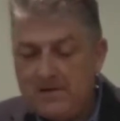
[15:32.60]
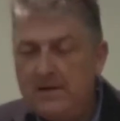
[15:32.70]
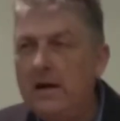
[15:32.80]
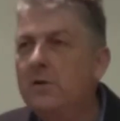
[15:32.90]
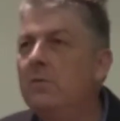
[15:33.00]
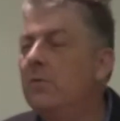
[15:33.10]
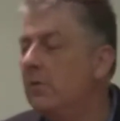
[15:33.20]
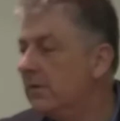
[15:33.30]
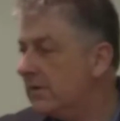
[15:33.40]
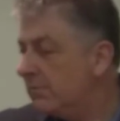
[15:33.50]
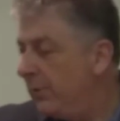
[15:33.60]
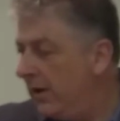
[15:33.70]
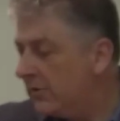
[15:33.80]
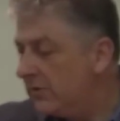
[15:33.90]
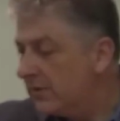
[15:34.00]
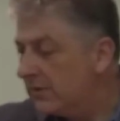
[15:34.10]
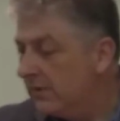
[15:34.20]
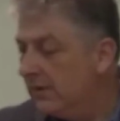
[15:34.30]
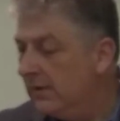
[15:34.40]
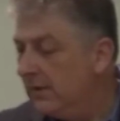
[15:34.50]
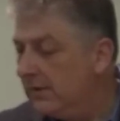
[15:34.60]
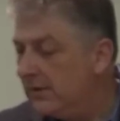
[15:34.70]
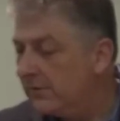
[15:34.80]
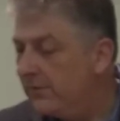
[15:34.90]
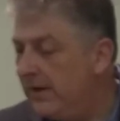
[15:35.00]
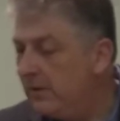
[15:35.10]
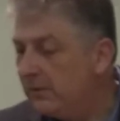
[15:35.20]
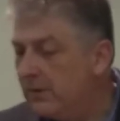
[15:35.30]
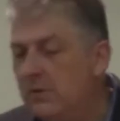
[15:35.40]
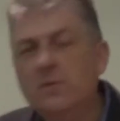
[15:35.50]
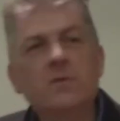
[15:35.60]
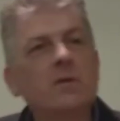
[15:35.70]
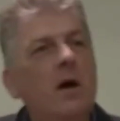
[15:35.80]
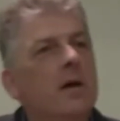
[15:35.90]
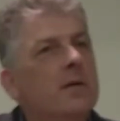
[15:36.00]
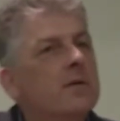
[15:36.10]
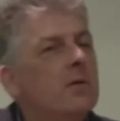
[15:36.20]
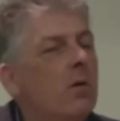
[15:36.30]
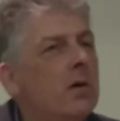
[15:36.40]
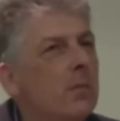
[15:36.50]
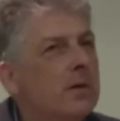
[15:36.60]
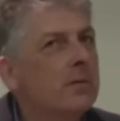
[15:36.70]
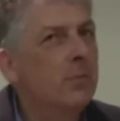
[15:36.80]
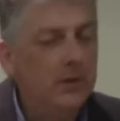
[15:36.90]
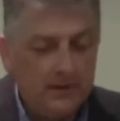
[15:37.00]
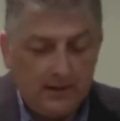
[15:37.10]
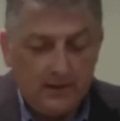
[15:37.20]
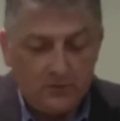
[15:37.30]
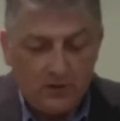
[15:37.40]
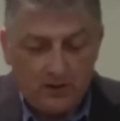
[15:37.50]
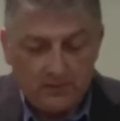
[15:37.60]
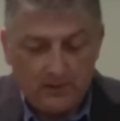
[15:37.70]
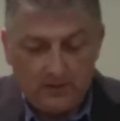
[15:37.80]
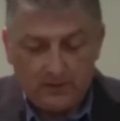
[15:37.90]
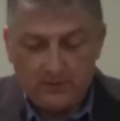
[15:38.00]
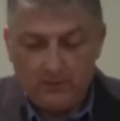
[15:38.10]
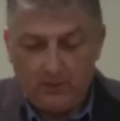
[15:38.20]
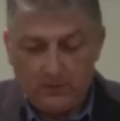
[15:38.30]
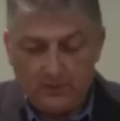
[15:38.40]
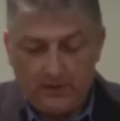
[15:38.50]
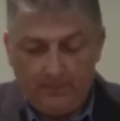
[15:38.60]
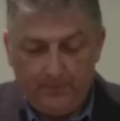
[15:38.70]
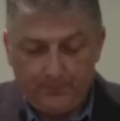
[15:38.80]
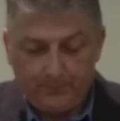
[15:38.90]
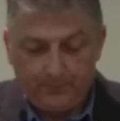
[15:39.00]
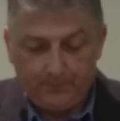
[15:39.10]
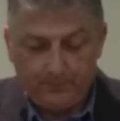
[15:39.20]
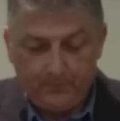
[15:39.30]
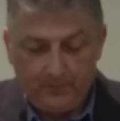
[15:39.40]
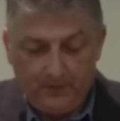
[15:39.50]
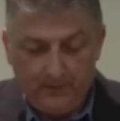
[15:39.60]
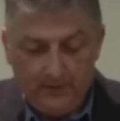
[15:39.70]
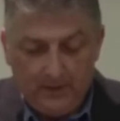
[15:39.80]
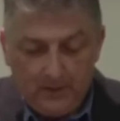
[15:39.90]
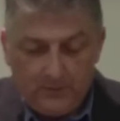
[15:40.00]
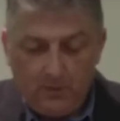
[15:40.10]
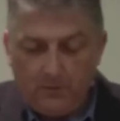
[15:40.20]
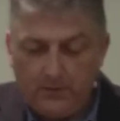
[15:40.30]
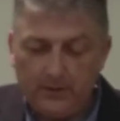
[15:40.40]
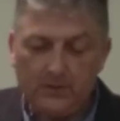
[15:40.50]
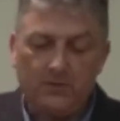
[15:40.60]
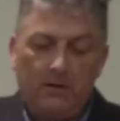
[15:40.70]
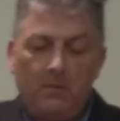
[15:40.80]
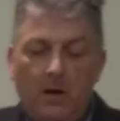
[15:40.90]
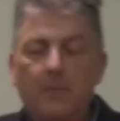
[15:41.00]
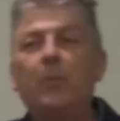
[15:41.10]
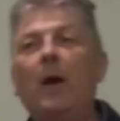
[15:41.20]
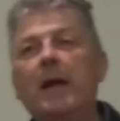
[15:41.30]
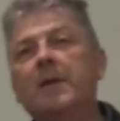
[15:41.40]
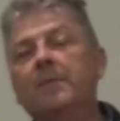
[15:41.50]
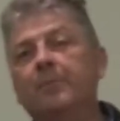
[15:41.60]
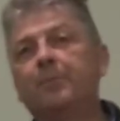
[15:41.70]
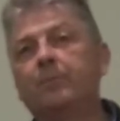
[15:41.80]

But now you've got this purchase, this field that you've signed, this document, and put it in a jar to last for a long time. So after this, Jeremiah prayed,